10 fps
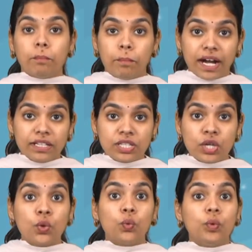But
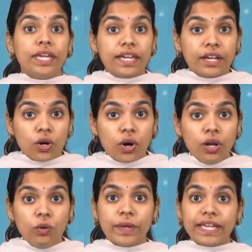we can
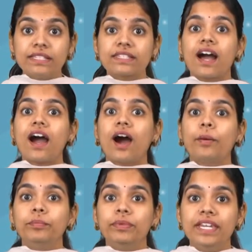always
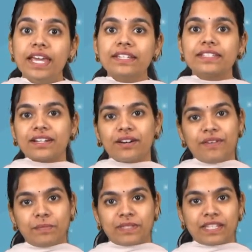update a
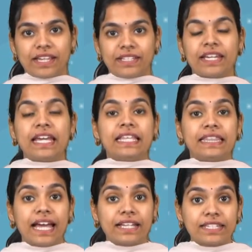website,
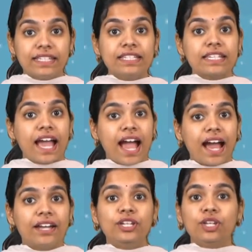that is,
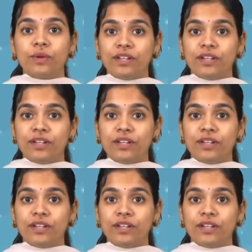add new